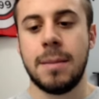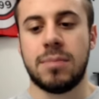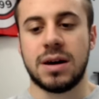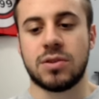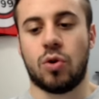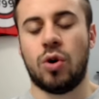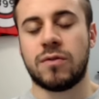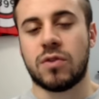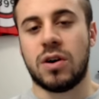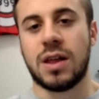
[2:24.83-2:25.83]
But
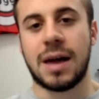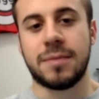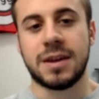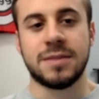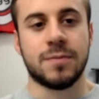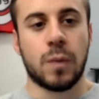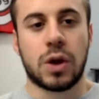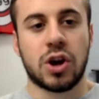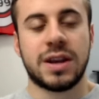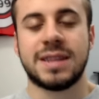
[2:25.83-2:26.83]
overall, I mean, we
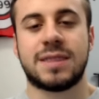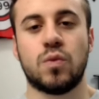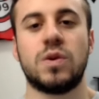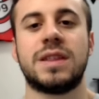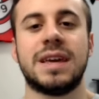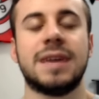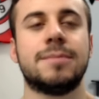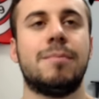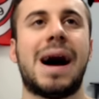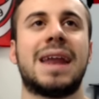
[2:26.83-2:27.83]
couldn't really
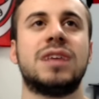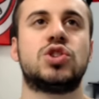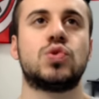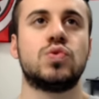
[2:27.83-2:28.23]
manage